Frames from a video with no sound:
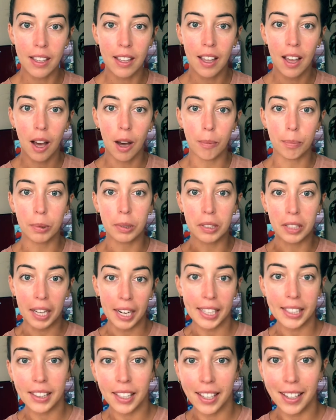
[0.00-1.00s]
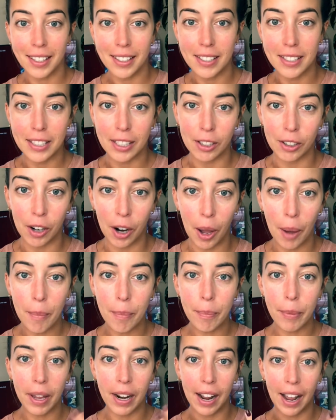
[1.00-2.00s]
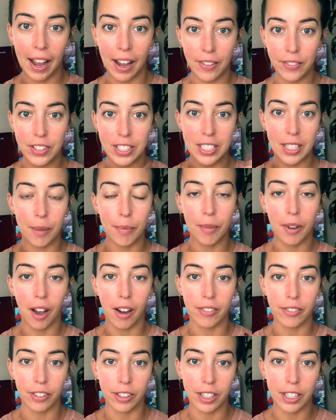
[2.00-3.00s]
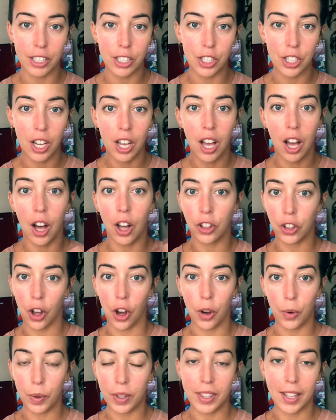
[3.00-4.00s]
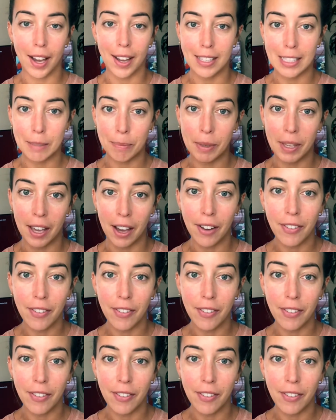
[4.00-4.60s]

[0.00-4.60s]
applied like a serum but have some coverage along with SPF.